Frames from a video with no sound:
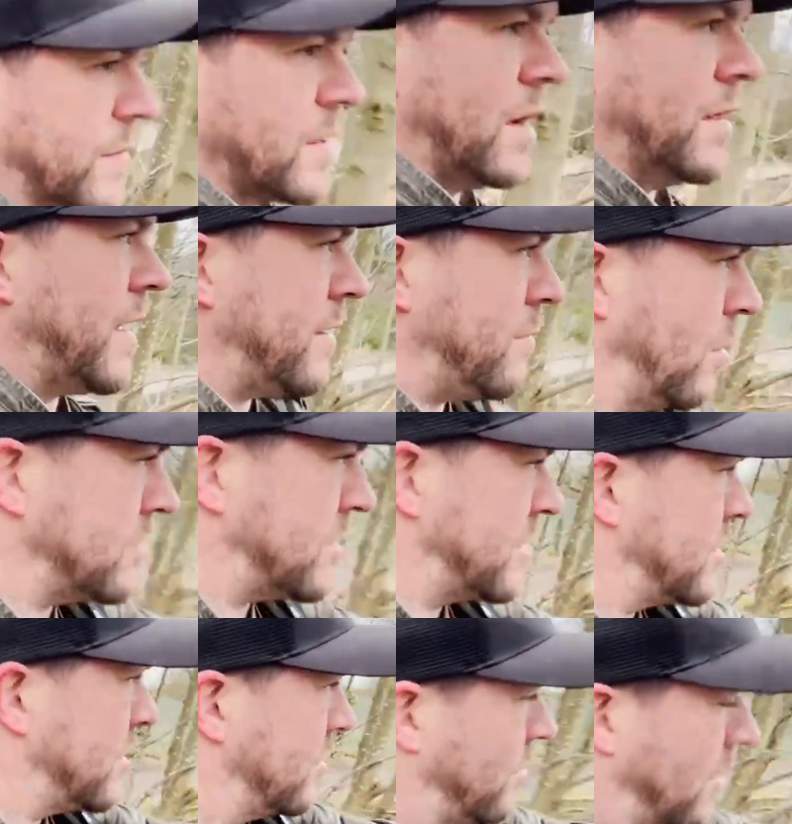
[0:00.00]
And then what's
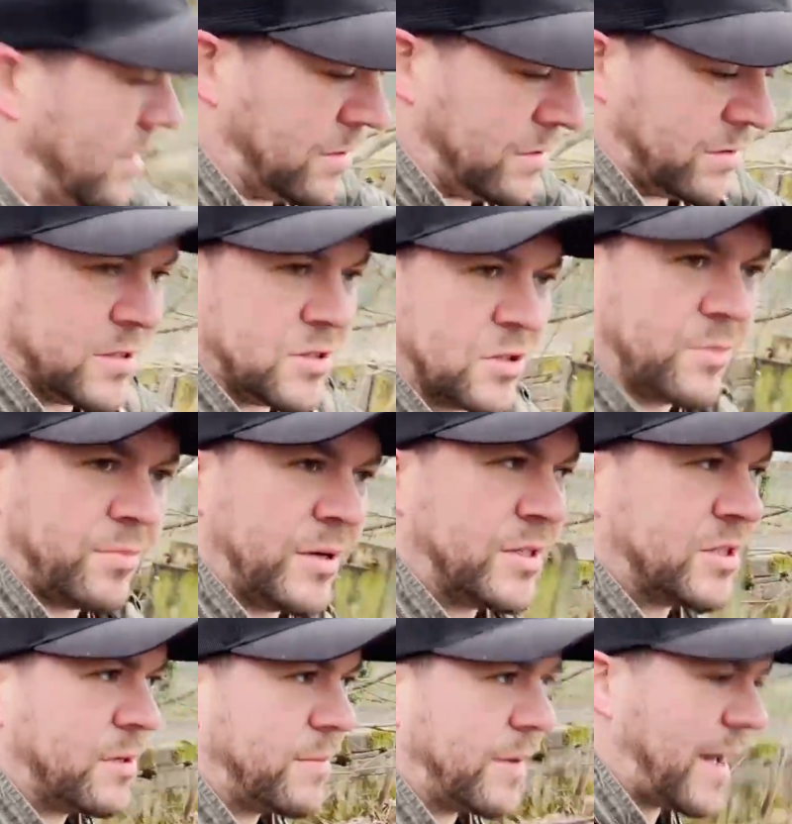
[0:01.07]
this other one? This other bridge
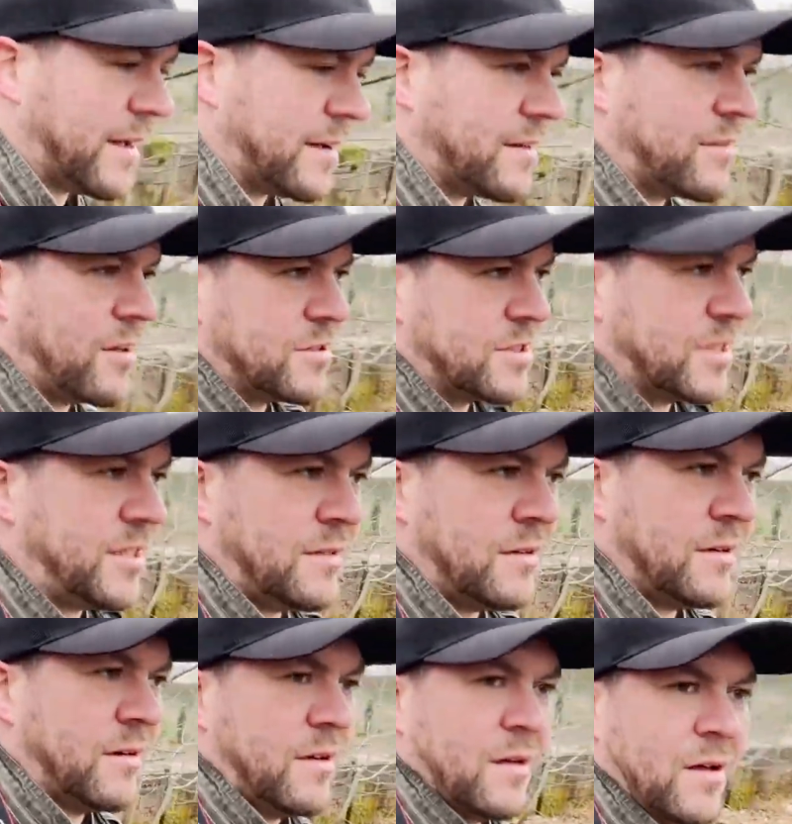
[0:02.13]
at the back? 13? The
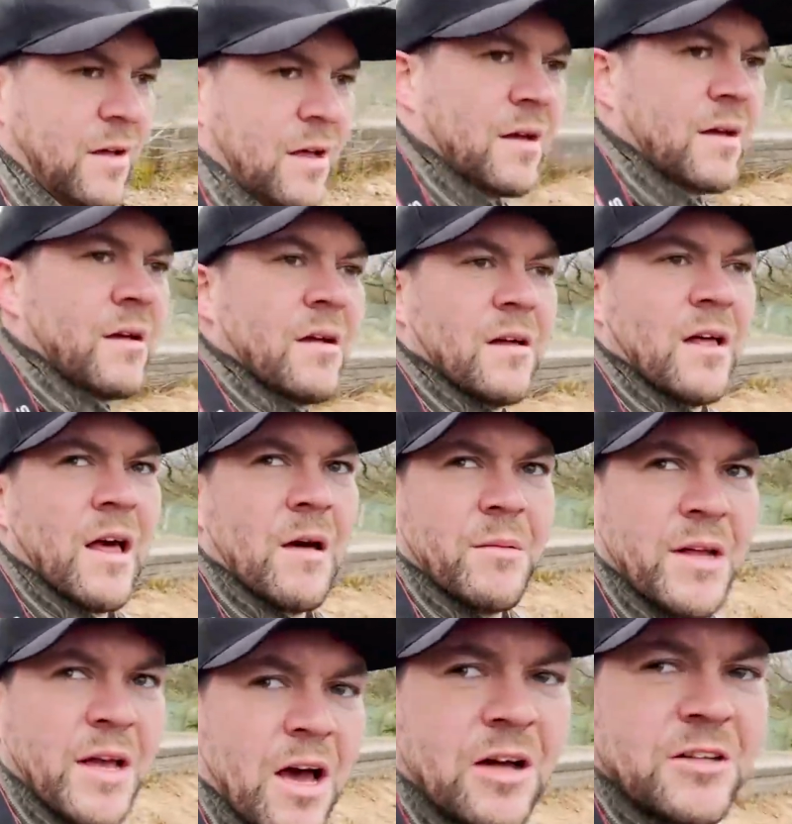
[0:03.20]
railway one. How
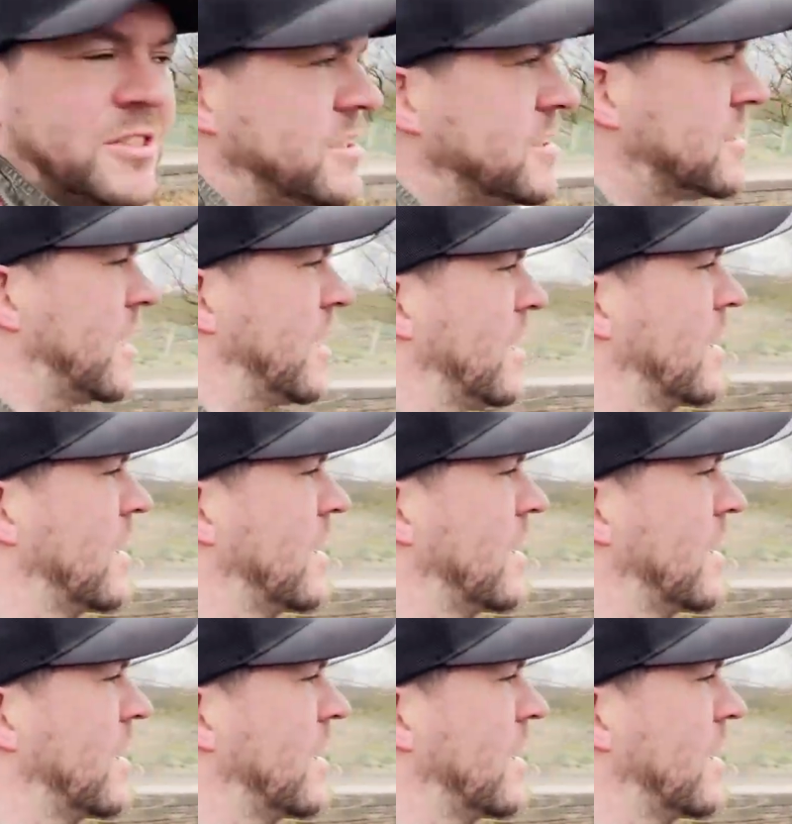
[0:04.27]
many arches?